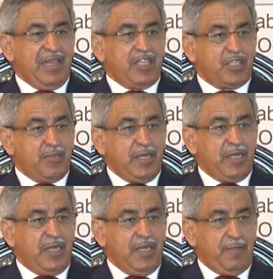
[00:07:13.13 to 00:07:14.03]
This
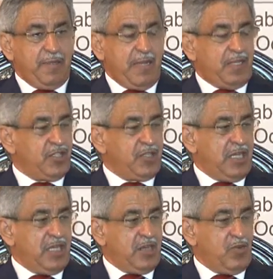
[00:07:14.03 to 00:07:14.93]
meeting in
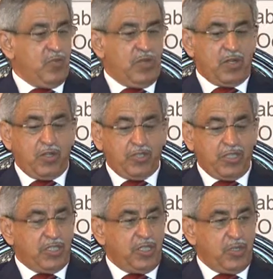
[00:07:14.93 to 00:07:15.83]
Pakistan will
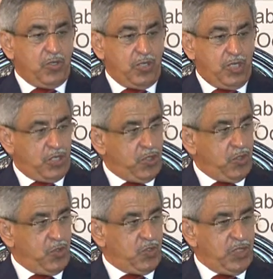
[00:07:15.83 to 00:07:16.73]
concentrate on
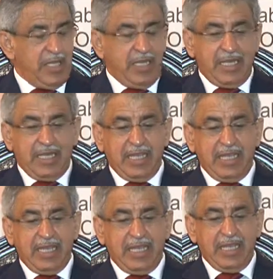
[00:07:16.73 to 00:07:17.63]
issues
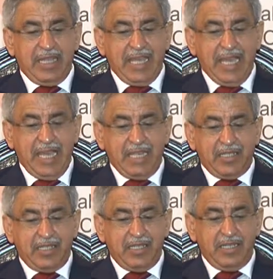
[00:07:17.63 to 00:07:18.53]

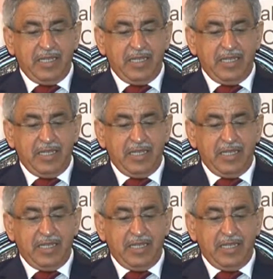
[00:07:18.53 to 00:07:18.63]
that